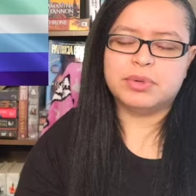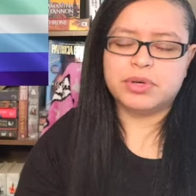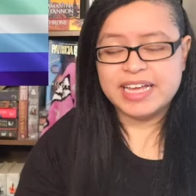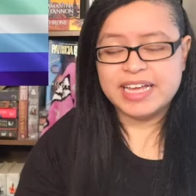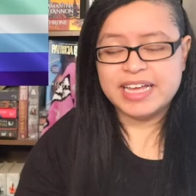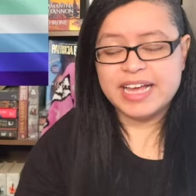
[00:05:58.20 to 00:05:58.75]

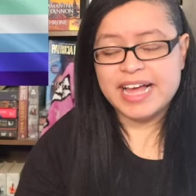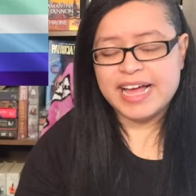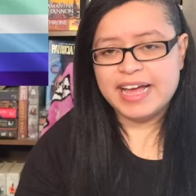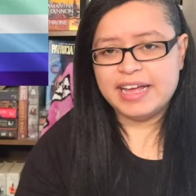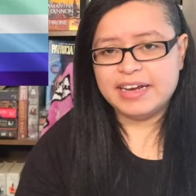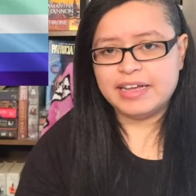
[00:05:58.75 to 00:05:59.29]
books that
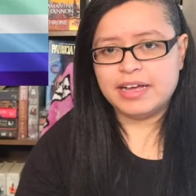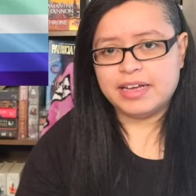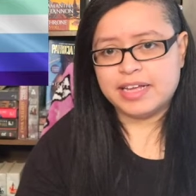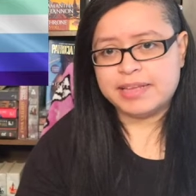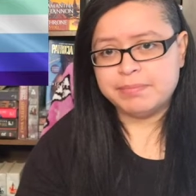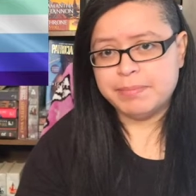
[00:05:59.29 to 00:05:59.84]
had
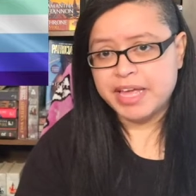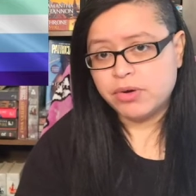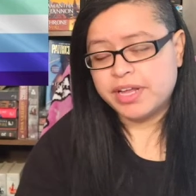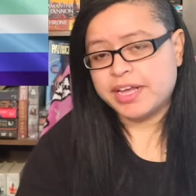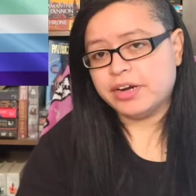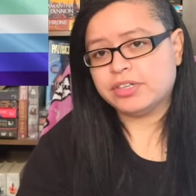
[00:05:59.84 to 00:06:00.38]
a
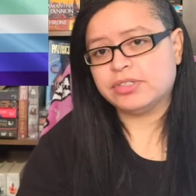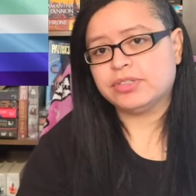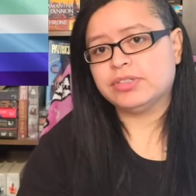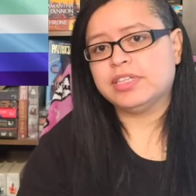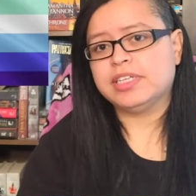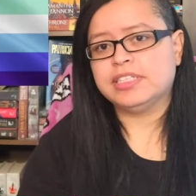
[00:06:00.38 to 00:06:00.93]
male
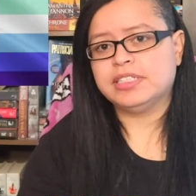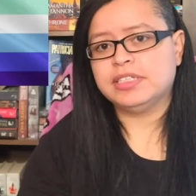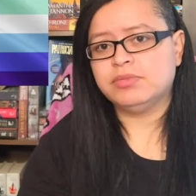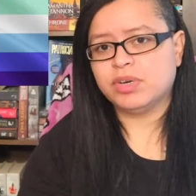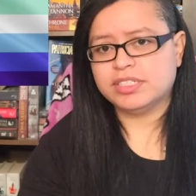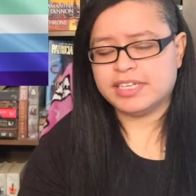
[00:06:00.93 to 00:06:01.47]
character that
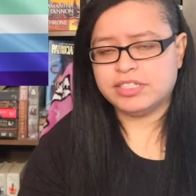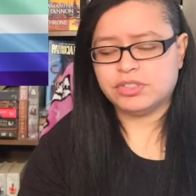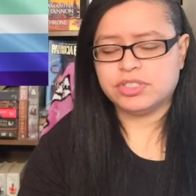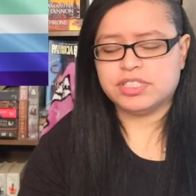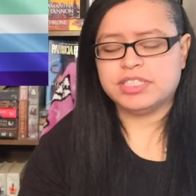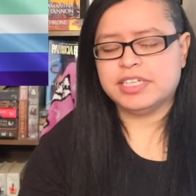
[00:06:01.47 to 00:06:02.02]
was
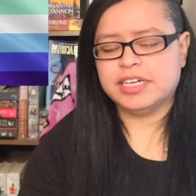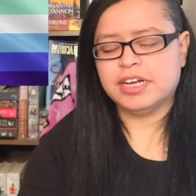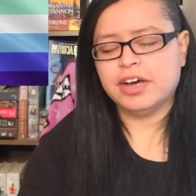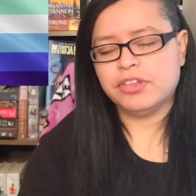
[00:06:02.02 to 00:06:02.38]
interested in